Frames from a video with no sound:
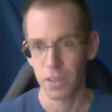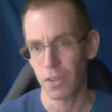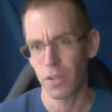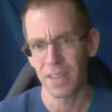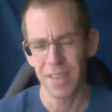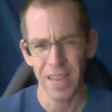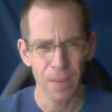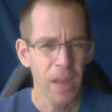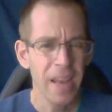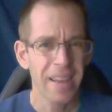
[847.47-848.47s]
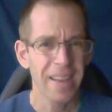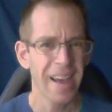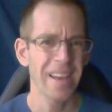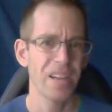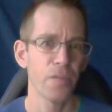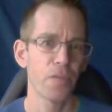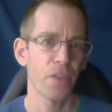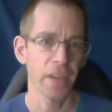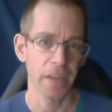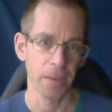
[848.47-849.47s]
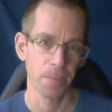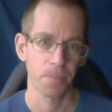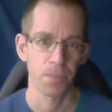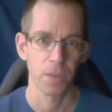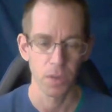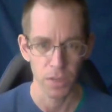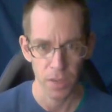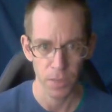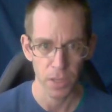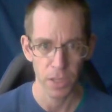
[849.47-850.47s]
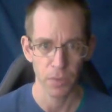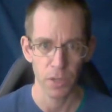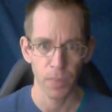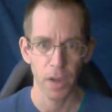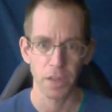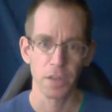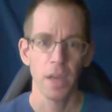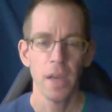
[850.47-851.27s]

They're the same kind of thing, stimulus and response.